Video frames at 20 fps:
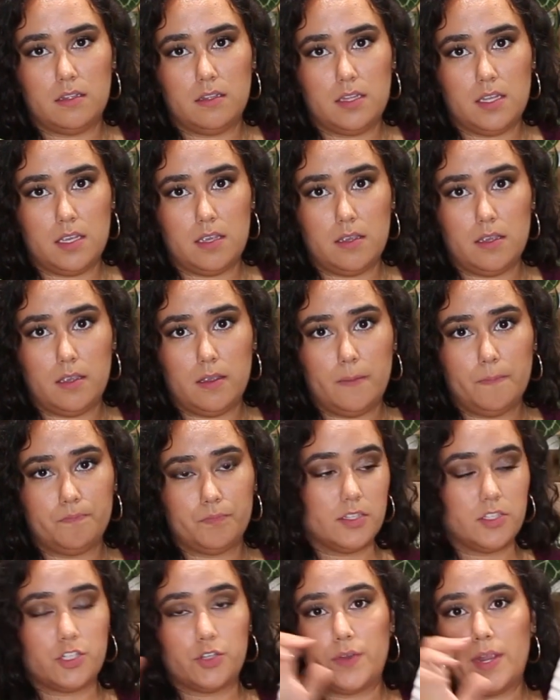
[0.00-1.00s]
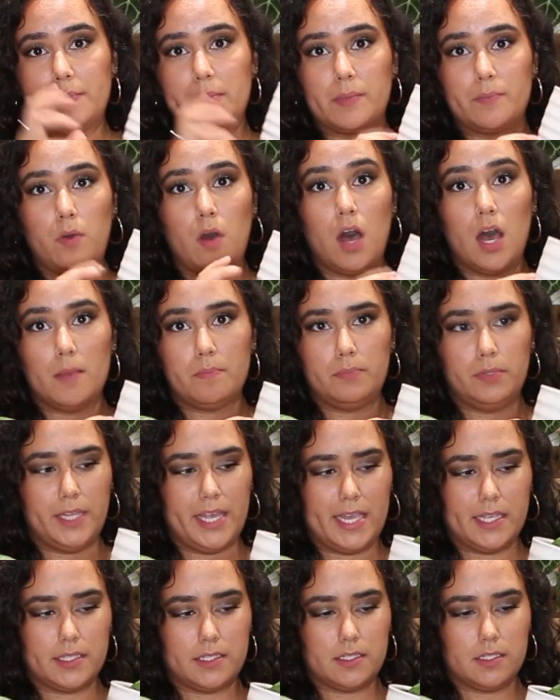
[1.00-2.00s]
the ceramic pot
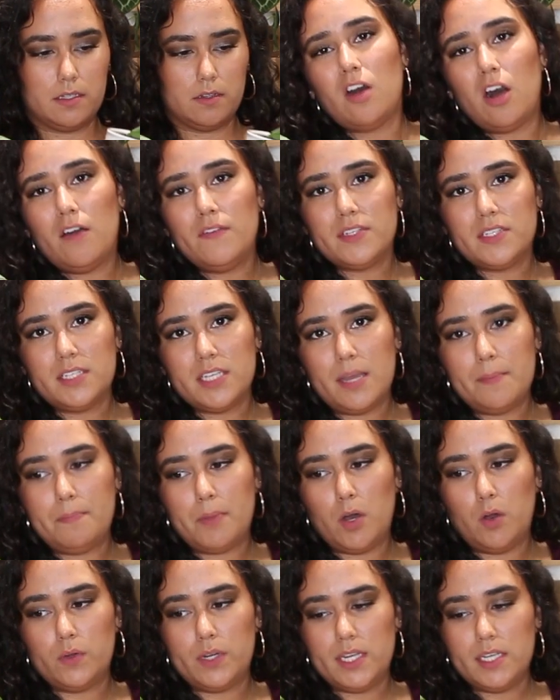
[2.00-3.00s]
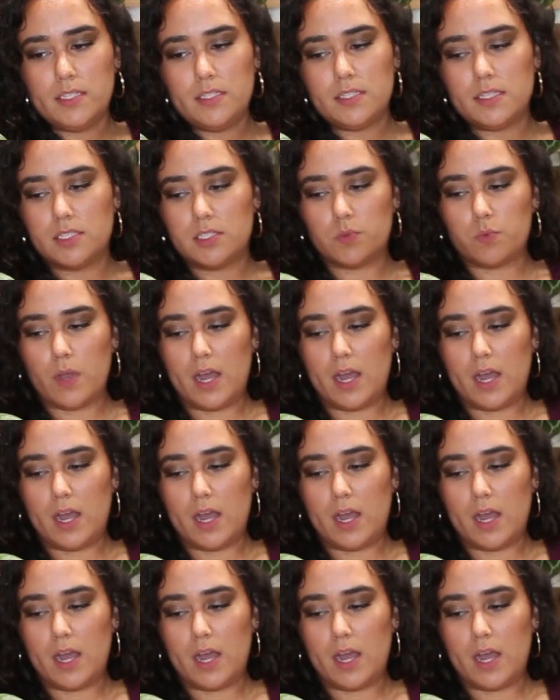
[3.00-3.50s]
plants. Obviously a bonus as